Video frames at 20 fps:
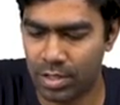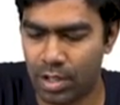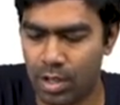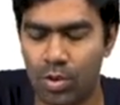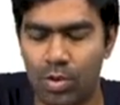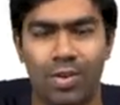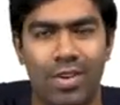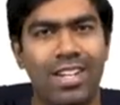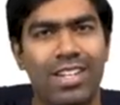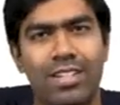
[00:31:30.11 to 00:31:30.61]

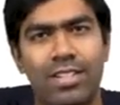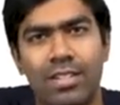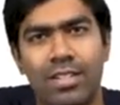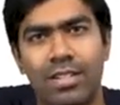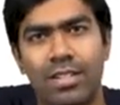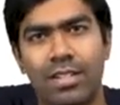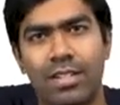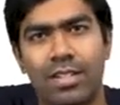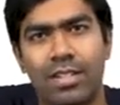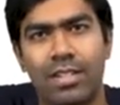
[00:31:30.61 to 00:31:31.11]
all right?
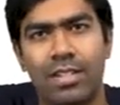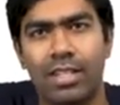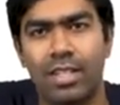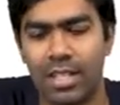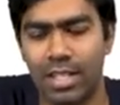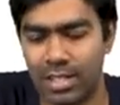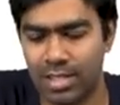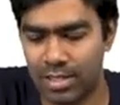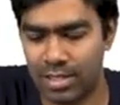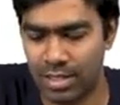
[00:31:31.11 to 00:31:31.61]

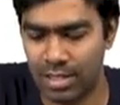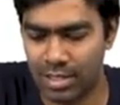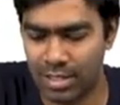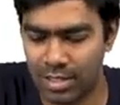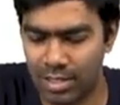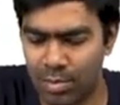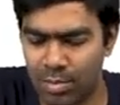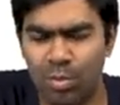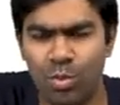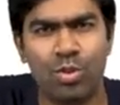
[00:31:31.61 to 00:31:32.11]
Yes, this is
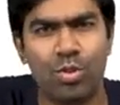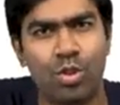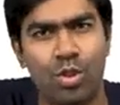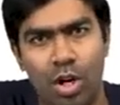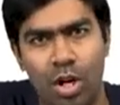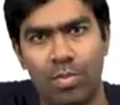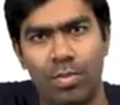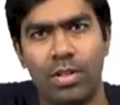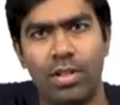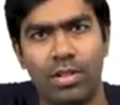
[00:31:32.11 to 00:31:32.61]
the most
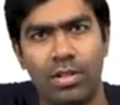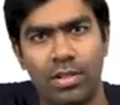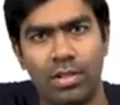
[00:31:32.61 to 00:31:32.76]
common.